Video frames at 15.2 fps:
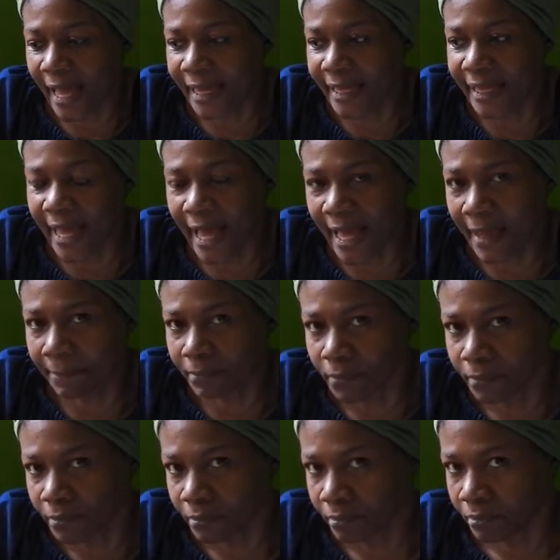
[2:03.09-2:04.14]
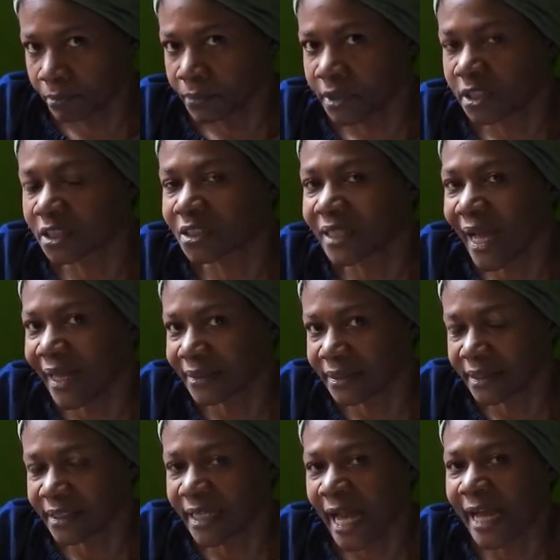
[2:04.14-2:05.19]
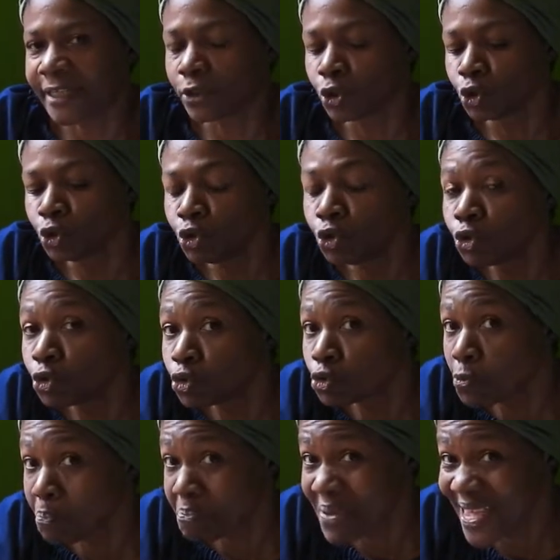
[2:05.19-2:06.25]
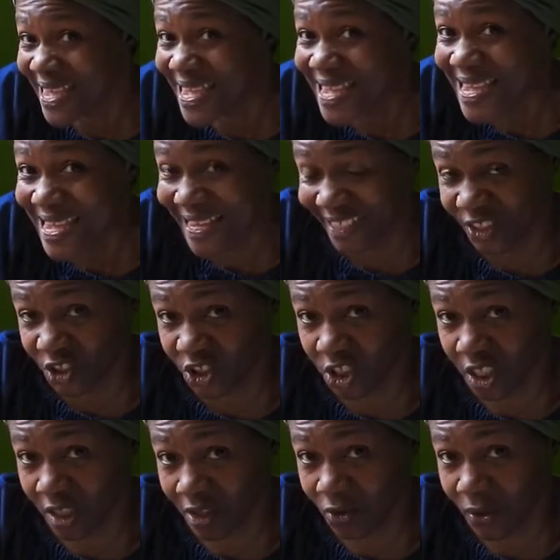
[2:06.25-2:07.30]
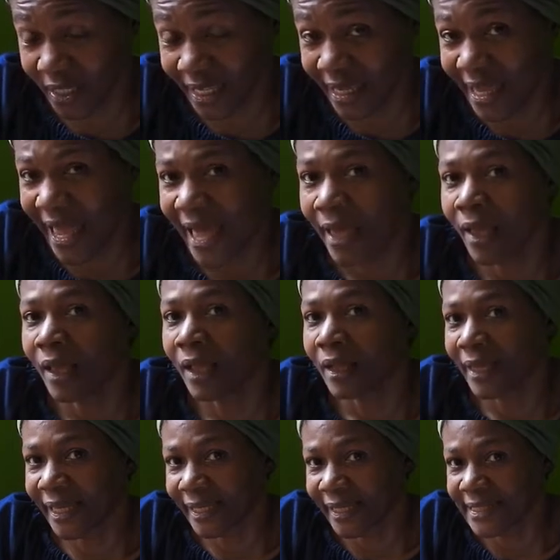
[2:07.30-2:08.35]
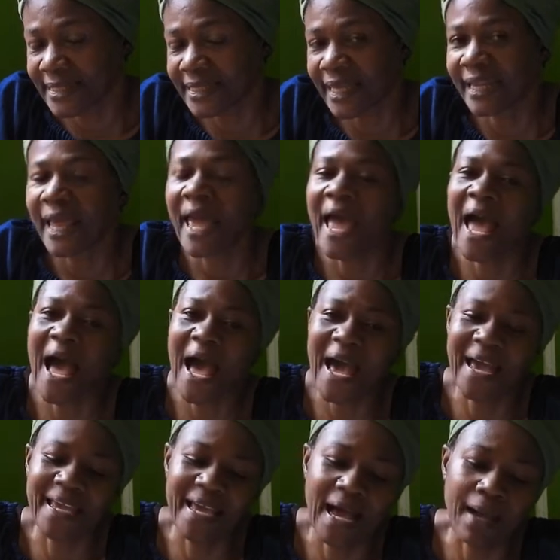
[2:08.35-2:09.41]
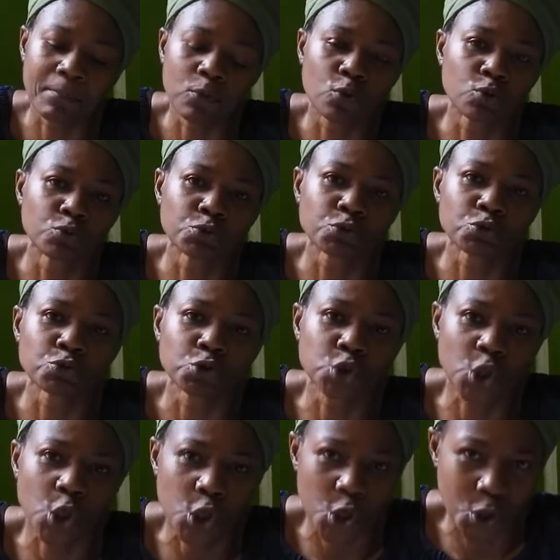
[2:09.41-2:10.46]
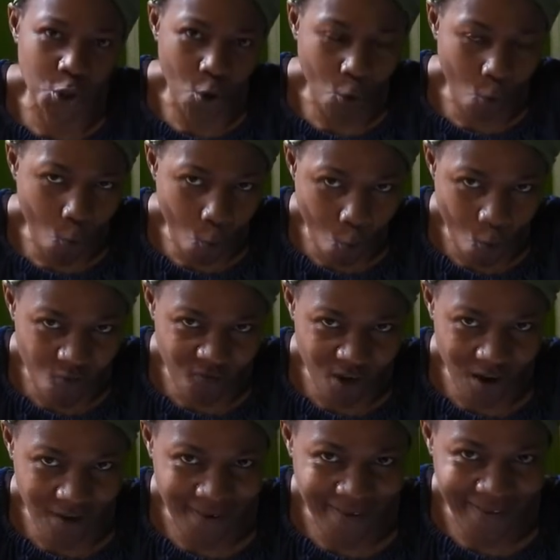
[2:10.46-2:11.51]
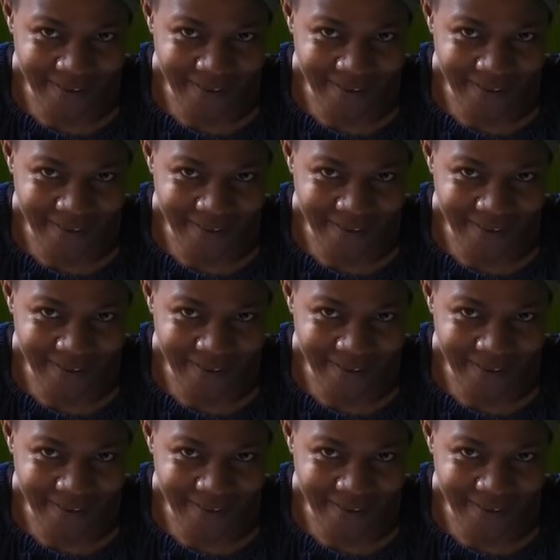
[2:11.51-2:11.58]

I am starting a new page. Okay, like I said, I am going to turn over.